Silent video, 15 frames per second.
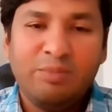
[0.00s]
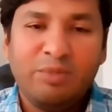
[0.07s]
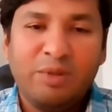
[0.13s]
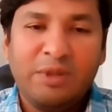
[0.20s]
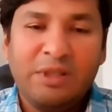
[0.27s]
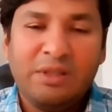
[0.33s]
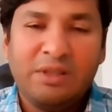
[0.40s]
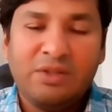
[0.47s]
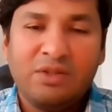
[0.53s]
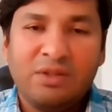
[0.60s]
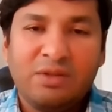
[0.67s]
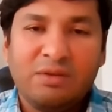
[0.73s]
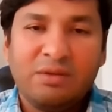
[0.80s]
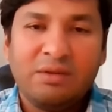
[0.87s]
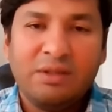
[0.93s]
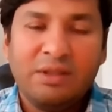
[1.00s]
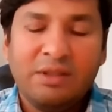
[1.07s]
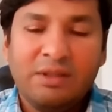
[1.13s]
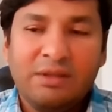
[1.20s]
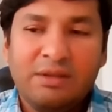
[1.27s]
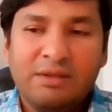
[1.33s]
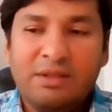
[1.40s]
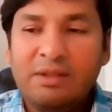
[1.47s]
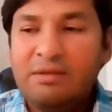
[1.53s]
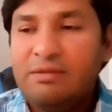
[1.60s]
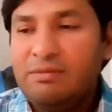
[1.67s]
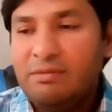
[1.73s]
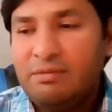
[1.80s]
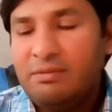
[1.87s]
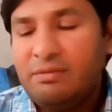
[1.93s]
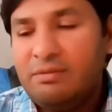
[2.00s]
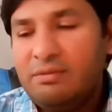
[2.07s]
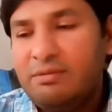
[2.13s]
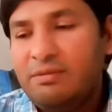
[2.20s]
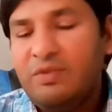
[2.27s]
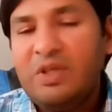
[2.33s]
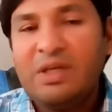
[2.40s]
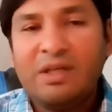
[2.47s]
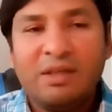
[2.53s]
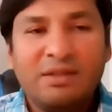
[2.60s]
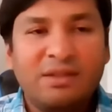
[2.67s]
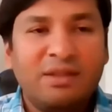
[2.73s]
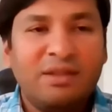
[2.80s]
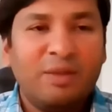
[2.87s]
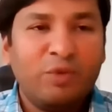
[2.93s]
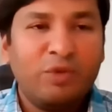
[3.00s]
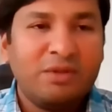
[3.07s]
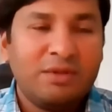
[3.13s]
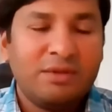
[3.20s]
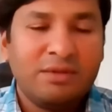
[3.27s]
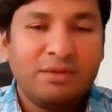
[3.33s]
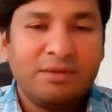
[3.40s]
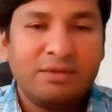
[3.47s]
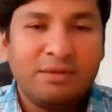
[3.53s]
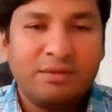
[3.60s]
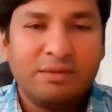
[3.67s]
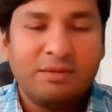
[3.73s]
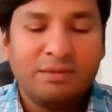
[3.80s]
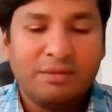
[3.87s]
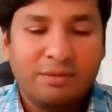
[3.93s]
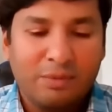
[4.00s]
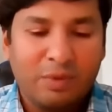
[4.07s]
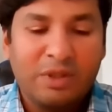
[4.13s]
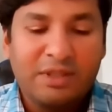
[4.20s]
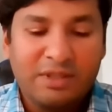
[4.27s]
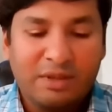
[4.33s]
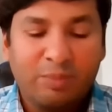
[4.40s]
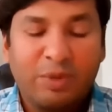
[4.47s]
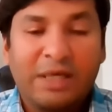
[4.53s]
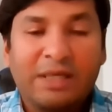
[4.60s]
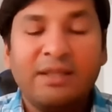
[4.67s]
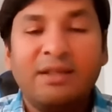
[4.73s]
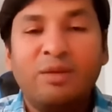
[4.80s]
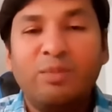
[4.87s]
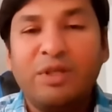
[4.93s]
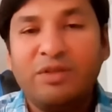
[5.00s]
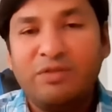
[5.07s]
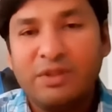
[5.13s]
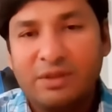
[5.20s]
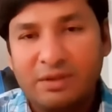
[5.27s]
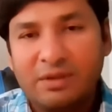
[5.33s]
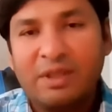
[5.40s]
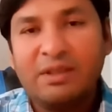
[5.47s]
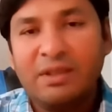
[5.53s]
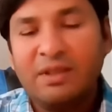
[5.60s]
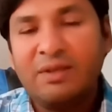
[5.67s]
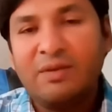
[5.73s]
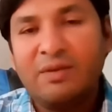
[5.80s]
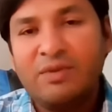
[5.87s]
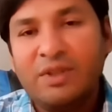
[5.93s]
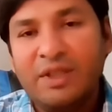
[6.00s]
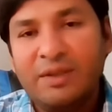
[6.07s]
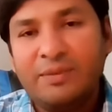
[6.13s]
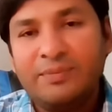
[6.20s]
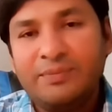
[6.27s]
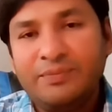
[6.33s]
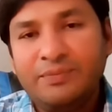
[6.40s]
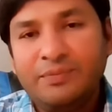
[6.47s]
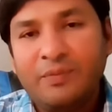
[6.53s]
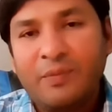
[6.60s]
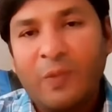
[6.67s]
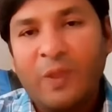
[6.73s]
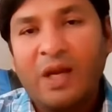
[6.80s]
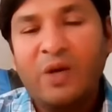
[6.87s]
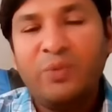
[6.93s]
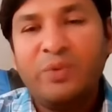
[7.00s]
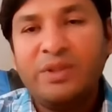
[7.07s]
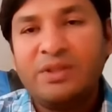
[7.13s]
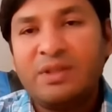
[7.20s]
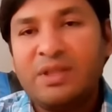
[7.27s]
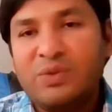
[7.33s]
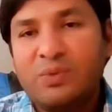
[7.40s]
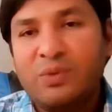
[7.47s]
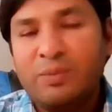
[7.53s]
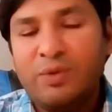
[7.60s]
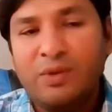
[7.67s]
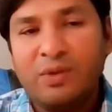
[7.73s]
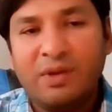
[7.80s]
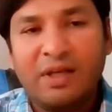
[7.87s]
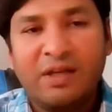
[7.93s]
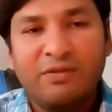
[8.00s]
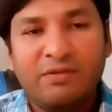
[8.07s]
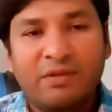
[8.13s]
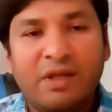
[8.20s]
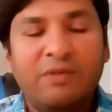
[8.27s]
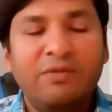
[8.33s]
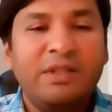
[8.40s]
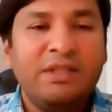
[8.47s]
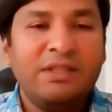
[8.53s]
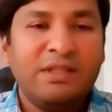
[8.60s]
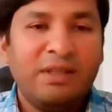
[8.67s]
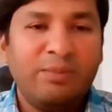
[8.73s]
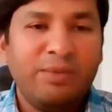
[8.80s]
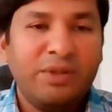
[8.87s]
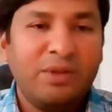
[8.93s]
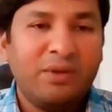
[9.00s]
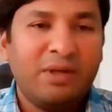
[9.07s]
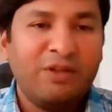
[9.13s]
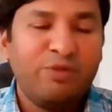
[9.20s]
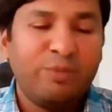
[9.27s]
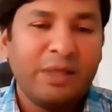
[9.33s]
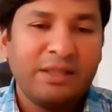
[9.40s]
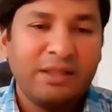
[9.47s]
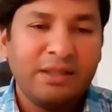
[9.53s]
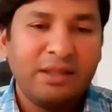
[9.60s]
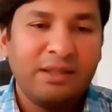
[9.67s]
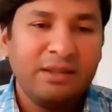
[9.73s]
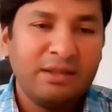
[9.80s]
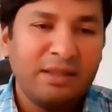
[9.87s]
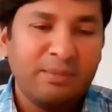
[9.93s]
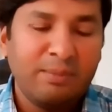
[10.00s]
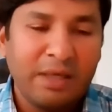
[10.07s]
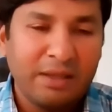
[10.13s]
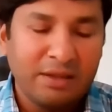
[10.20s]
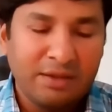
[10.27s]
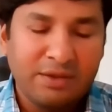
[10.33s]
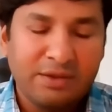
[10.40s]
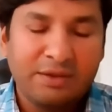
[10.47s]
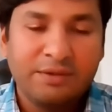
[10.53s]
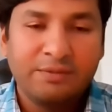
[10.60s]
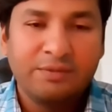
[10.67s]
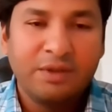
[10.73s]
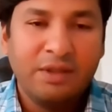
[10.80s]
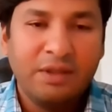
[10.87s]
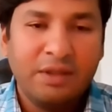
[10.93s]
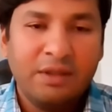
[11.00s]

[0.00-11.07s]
implementation, see, we are concerned about what is the practical benefit at the end of the day, how it transformed your life, how it is helping your life practically, that matters.